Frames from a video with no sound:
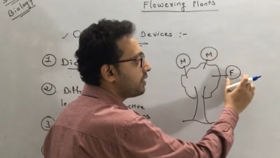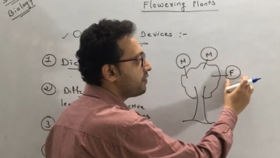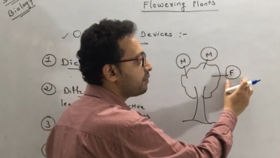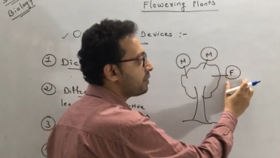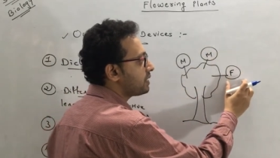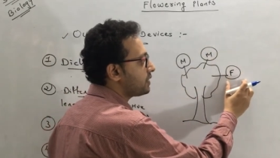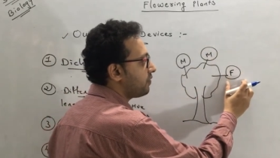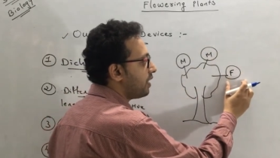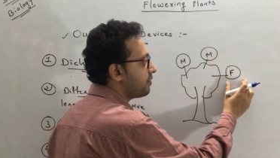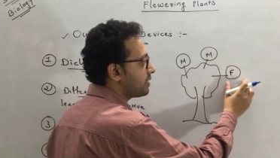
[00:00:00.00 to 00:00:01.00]
If it possesses
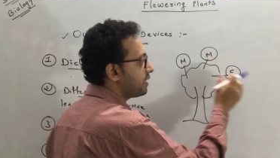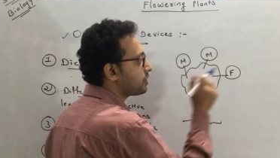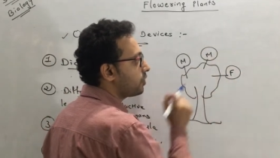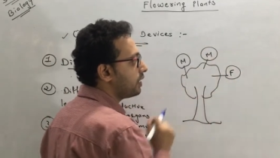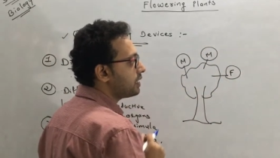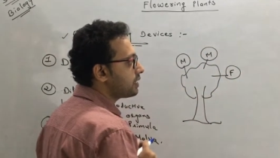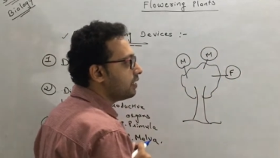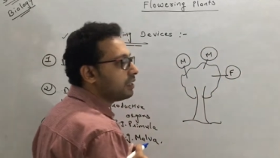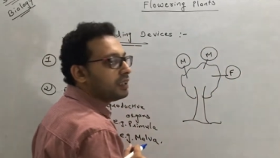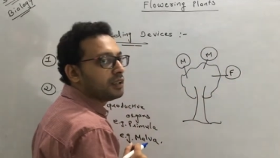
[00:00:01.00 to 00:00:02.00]
flower, then it's called as
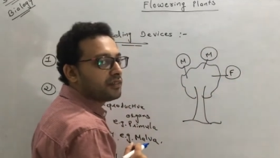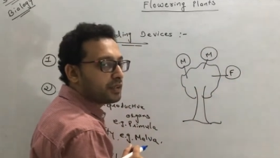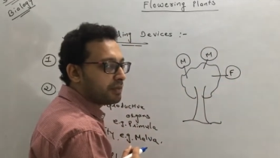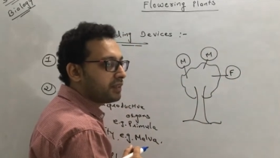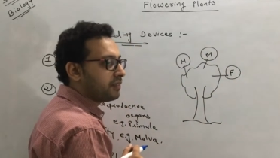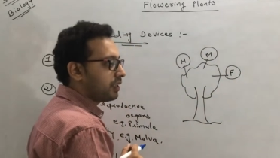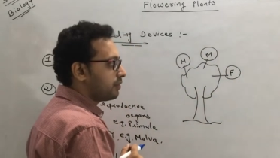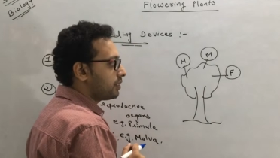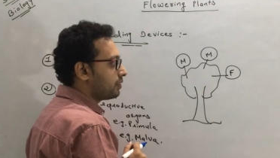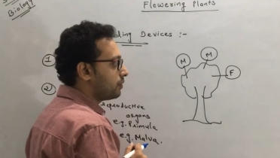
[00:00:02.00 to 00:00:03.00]
a female
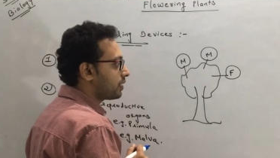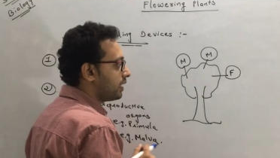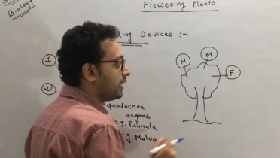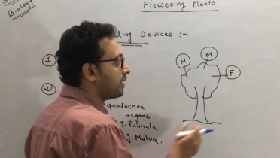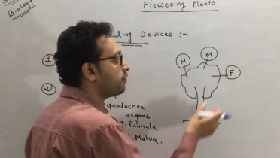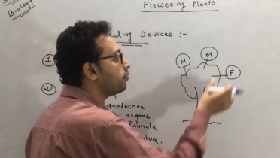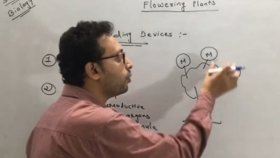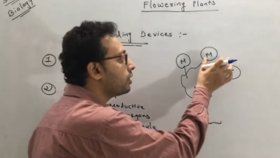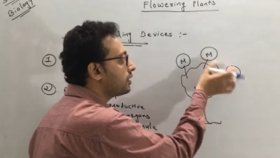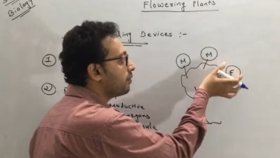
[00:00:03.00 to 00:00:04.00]
flower. Okay. If
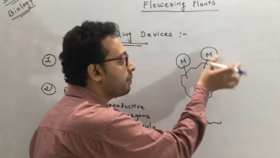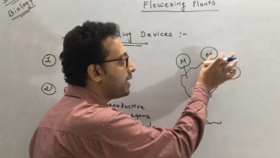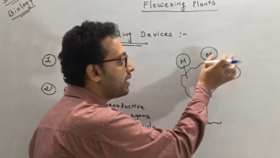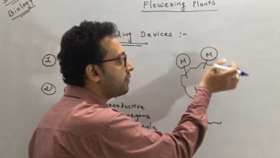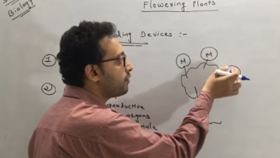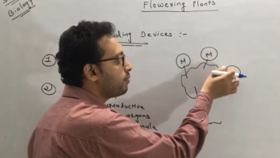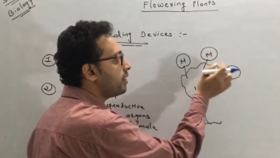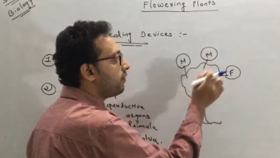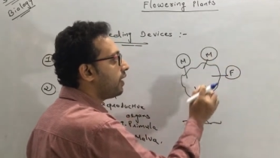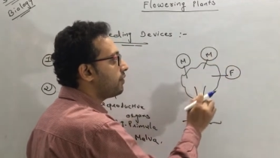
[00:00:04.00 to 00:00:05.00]
both the male and
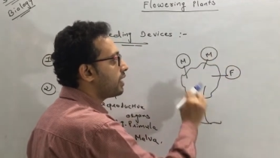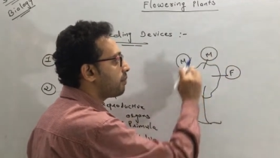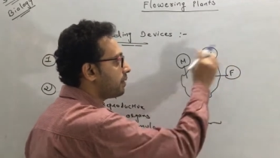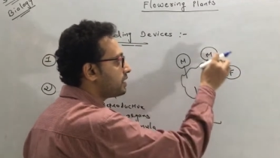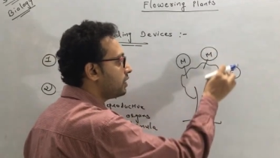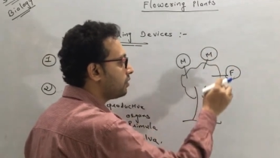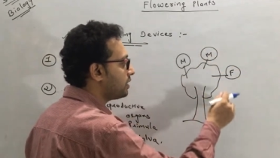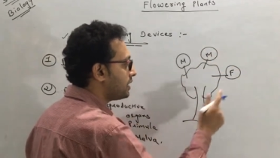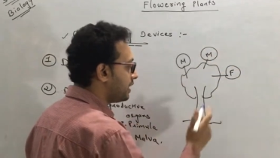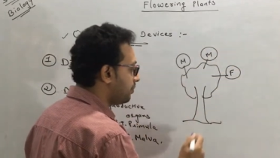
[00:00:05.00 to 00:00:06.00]
female flower are present on
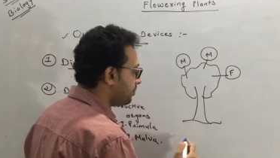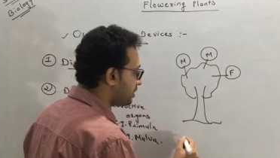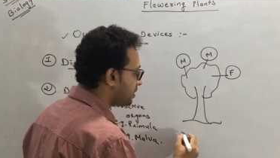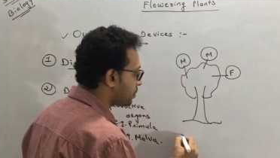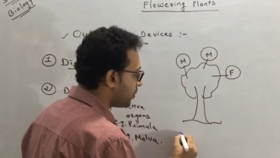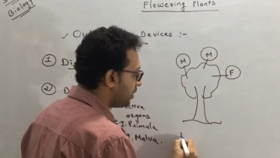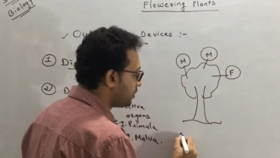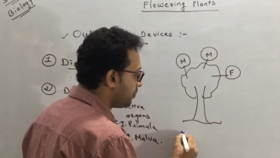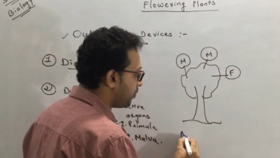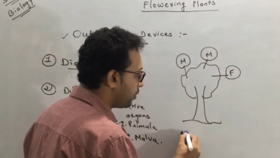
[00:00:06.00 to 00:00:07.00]
the same, this is called
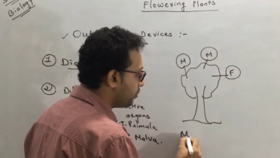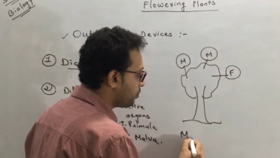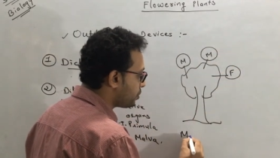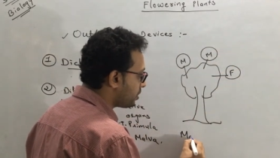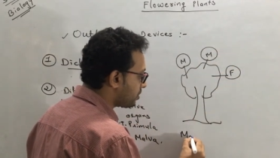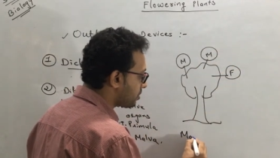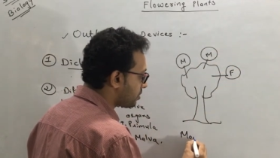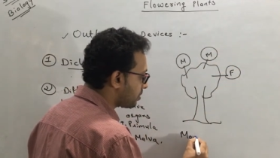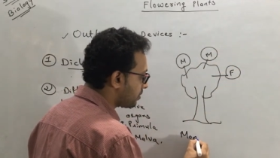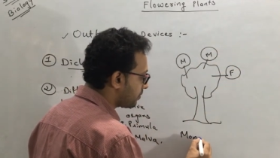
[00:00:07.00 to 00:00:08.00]
as
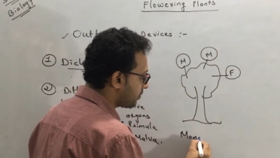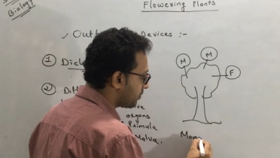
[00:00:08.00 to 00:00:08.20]
monoecious.